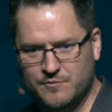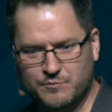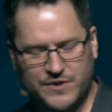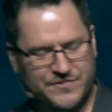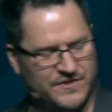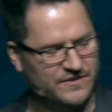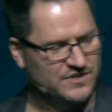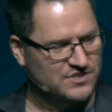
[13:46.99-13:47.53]

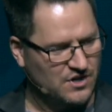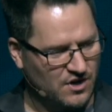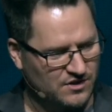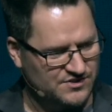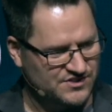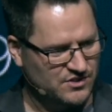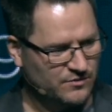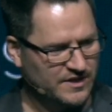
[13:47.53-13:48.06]
But then there's
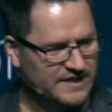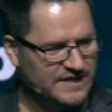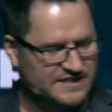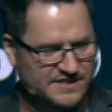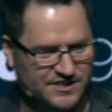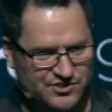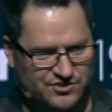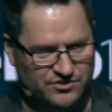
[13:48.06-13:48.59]
also an
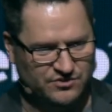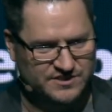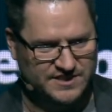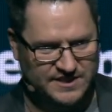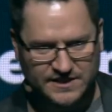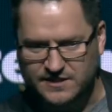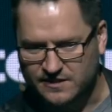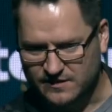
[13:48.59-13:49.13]
additional
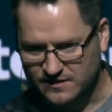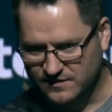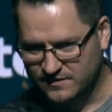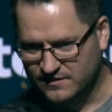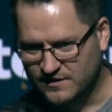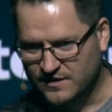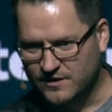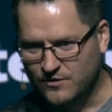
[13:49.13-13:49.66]
tier
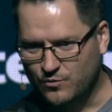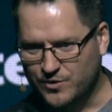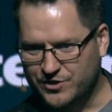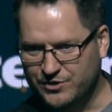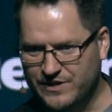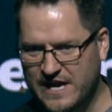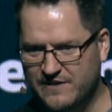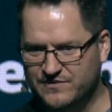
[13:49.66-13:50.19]
where
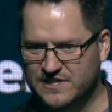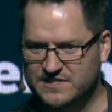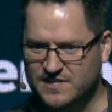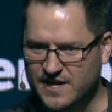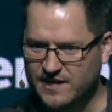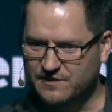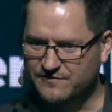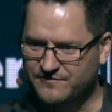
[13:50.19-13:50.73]
you have an
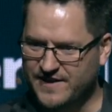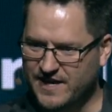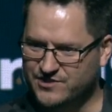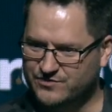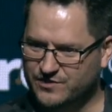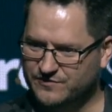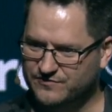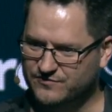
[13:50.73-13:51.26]
entire
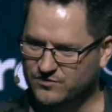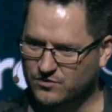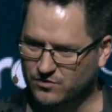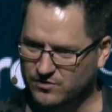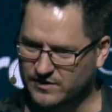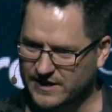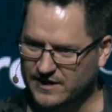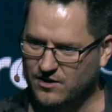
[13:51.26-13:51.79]
factory
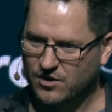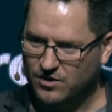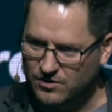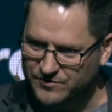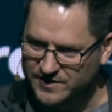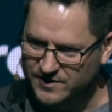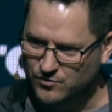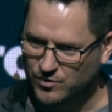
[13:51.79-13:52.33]
floor and all
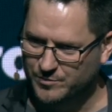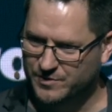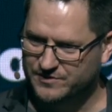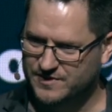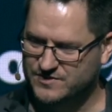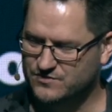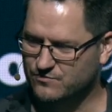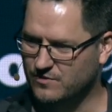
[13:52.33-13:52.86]
the equipment
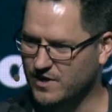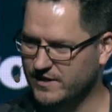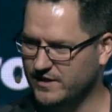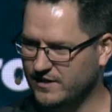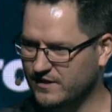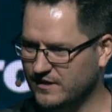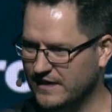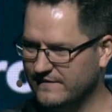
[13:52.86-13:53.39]
that's
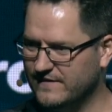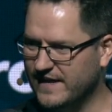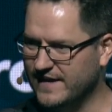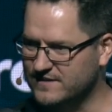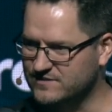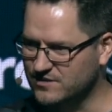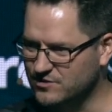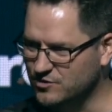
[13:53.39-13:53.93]
running and the
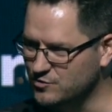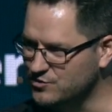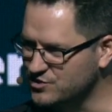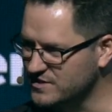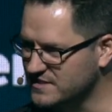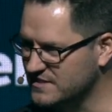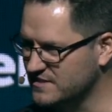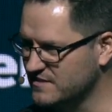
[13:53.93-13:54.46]

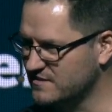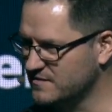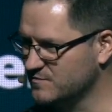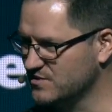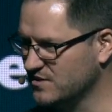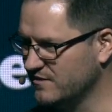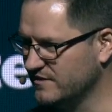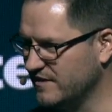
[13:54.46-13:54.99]
execution
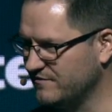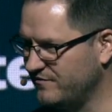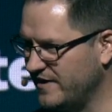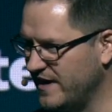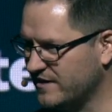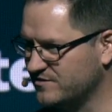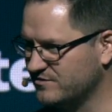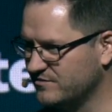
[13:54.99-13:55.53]
systems on that
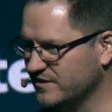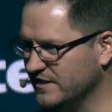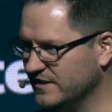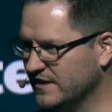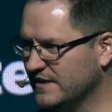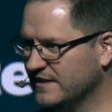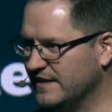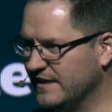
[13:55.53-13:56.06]
factory
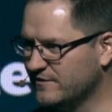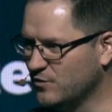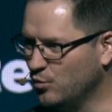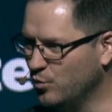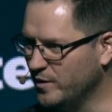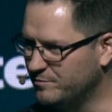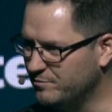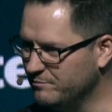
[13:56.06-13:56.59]
and the
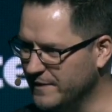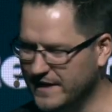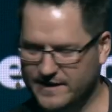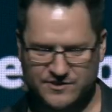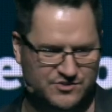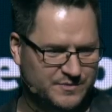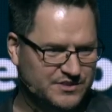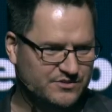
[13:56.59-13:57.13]
WIP
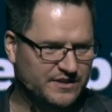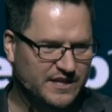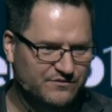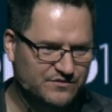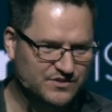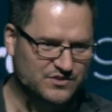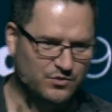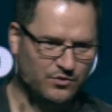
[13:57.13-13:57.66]
management or
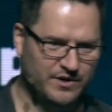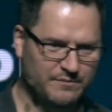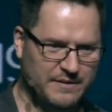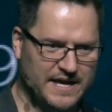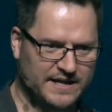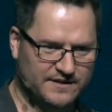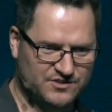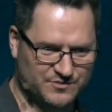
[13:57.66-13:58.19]
inventory
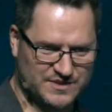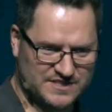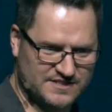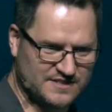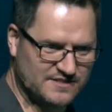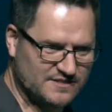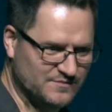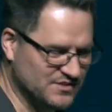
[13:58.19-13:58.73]
management
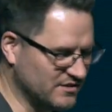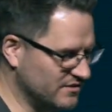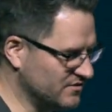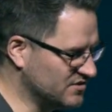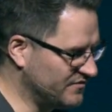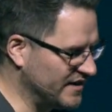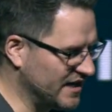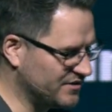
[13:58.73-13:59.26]
systems on
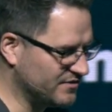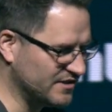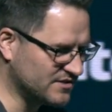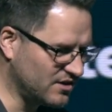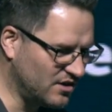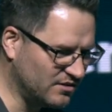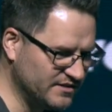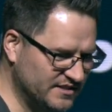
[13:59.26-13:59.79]
those factories
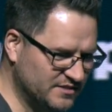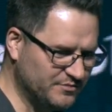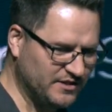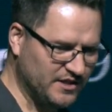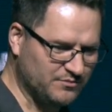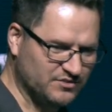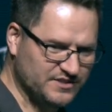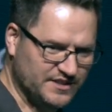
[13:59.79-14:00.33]
all need to be
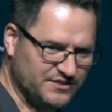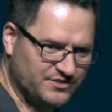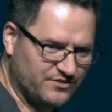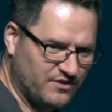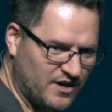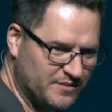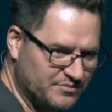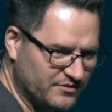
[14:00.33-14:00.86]
able to
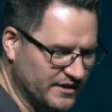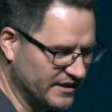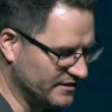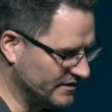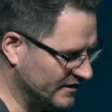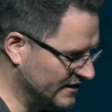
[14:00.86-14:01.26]
interoperate.